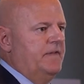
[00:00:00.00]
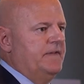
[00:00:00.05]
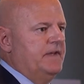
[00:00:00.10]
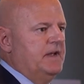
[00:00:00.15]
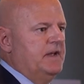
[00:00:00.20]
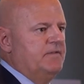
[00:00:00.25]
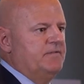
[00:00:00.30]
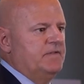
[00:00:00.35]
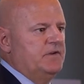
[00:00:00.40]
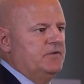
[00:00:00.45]
on the
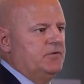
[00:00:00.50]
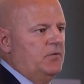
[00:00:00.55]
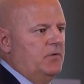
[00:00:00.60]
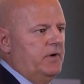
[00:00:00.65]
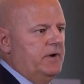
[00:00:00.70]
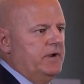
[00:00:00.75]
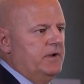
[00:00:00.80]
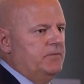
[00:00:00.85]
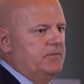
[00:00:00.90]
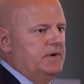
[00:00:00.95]

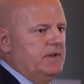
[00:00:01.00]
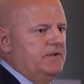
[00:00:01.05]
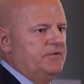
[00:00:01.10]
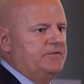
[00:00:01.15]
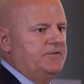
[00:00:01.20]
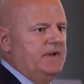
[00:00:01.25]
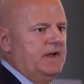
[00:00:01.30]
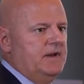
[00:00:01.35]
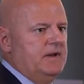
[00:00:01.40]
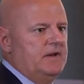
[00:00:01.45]
inventory and real
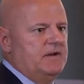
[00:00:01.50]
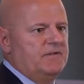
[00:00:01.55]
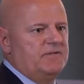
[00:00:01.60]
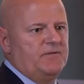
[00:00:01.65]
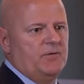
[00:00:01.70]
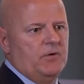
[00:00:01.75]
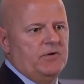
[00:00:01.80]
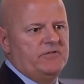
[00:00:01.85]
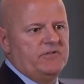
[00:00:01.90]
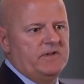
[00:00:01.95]
estate, and a
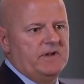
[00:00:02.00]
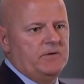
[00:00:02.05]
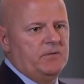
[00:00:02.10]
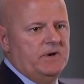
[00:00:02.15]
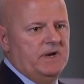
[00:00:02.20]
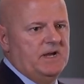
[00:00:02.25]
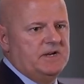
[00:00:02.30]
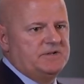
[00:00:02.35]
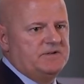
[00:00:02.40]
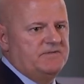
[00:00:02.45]
forced
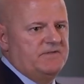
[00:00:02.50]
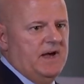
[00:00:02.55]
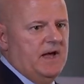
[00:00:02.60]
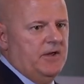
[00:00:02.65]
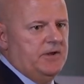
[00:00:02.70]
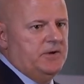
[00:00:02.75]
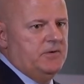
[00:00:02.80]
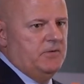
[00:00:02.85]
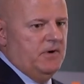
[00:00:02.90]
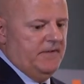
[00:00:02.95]
liquidation
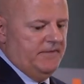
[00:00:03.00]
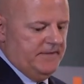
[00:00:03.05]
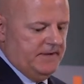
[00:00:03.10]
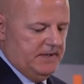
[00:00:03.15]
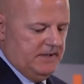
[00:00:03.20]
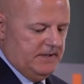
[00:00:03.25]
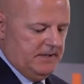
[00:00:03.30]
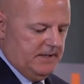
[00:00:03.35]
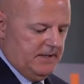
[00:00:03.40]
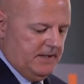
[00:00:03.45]
value on
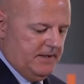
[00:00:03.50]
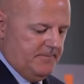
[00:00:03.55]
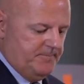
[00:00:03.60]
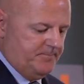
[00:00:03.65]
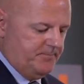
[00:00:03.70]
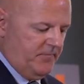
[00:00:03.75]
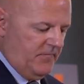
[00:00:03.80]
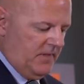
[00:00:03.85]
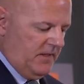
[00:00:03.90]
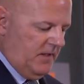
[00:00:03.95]
the
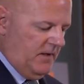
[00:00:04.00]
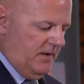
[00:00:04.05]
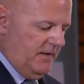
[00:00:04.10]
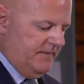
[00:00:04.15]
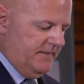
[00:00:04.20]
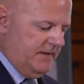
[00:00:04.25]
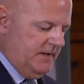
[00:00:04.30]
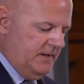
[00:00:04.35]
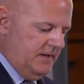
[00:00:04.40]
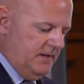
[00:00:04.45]

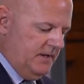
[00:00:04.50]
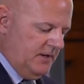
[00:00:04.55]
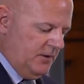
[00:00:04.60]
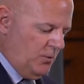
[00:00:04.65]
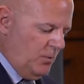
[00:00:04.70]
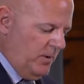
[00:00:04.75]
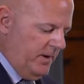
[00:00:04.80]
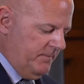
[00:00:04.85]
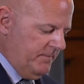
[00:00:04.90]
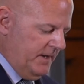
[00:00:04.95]

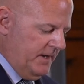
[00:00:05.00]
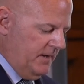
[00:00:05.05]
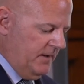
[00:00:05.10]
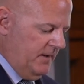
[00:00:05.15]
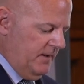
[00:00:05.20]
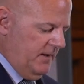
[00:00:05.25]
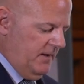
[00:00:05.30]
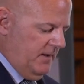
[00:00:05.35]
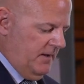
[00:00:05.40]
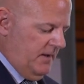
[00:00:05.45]
equipment.
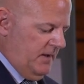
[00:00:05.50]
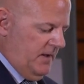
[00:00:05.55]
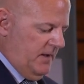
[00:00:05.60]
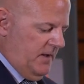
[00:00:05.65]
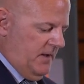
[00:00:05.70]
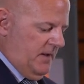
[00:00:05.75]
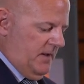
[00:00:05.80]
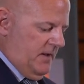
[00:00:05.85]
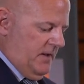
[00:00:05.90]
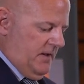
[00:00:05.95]

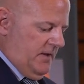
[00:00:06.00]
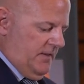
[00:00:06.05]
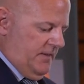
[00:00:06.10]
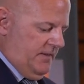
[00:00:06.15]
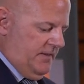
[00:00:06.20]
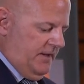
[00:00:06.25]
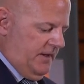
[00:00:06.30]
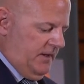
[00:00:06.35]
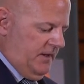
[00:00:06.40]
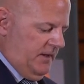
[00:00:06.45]

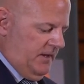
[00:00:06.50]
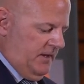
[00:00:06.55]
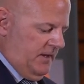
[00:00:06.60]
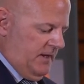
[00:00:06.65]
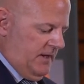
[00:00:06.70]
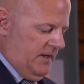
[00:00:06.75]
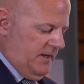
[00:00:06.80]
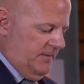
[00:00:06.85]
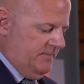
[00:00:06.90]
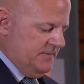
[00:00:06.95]
The
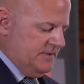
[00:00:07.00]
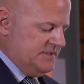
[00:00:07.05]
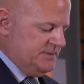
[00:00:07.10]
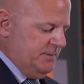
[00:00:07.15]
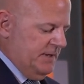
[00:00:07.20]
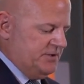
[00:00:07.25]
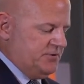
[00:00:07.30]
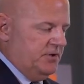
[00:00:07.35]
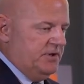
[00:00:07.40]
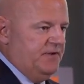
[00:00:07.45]

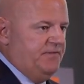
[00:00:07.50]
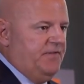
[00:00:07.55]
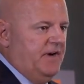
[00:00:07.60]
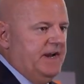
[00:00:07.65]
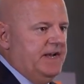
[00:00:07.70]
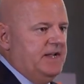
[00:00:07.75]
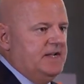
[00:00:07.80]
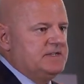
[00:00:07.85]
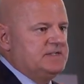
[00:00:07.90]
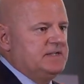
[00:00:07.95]
specialty
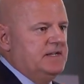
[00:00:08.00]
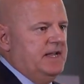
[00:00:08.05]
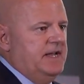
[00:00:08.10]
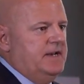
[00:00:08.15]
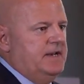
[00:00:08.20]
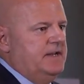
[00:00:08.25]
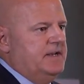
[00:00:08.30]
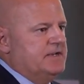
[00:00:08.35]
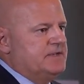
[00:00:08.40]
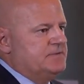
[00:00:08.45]
finance
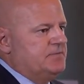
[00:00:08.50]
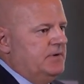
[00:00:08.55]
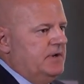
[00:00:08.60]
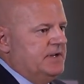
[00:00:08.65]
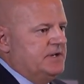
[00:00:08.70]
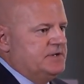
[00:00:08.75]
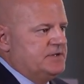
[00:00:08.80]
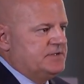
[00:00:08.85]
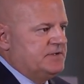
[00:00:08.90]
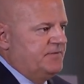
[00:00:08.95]
lending is
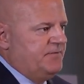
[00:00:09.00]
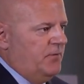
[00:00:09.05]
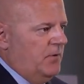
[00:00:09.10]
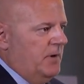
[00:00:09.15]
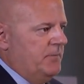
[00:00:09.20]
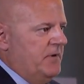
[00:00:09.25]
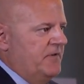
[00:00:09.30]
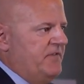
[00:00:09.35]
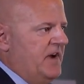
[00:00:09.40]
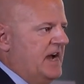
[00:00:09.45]
really just a
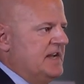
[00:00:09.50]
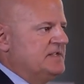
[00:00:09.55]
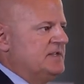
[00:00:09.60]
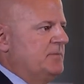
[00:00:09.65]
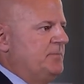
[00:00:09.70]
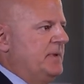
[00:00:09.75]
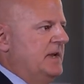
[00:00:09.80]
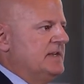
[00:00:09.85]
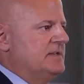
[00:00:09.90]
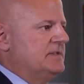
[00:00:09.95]
form of
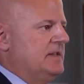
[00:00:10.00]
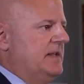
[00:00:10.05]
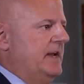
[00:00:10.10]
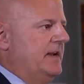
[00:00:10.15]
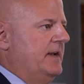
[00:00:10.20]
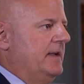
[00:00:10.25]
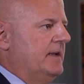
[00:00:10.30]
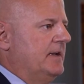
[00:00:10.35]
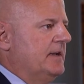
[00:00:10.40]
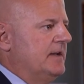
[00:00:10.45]
asset-based
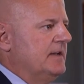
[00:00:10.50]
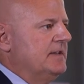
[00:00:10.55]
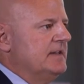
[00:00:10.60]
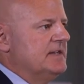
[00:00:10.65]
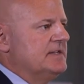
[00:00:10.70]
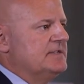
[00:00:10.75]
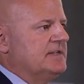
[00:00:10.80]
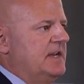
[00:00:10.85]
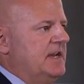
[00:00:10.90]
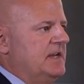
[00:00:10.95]
lending. In
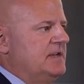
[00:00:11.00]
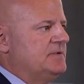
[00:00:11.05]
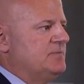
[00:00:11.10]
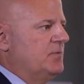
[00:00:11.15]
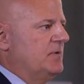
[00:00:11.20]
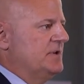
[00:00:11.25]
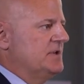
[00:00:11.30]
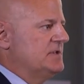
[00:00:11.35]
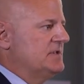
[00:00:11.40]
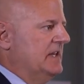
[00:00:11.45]
this case,
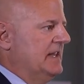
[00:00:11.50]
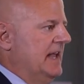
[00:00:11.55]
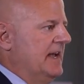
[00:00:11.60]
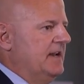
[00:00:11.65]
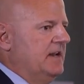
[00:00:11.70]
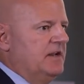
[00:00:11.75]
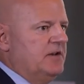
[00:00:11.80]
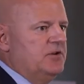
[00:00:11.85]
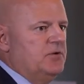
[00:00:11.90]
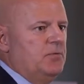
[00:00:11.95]
we're just
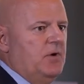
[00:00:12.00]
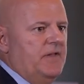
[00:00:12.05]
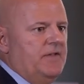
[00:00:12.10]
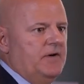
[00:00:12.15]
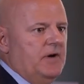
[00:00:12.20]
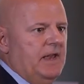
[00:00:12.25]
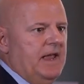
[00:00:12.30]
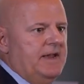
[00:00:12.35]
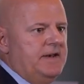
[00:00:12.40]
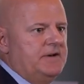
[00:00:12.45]
lending to
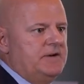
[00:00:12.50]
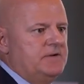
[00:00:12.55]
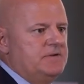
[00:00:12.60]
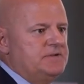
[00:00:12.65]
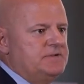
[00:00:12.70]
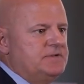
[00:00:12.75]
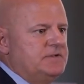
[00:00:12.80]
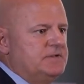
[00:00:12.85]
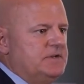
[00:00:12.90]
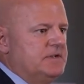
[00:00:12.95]
other
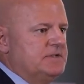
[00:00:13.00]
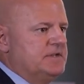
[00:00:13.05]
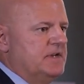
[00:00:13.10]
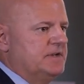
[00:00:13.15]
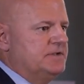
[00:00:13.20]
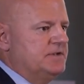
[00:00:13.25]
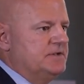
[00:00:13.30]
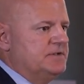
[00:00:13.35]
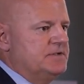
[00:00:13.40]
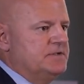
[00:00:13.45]
lenders,
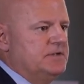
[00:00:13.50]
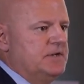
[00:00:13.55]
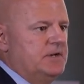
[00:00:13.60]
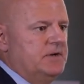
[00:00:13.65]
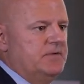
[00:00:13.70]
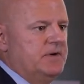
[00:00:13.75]
such as, you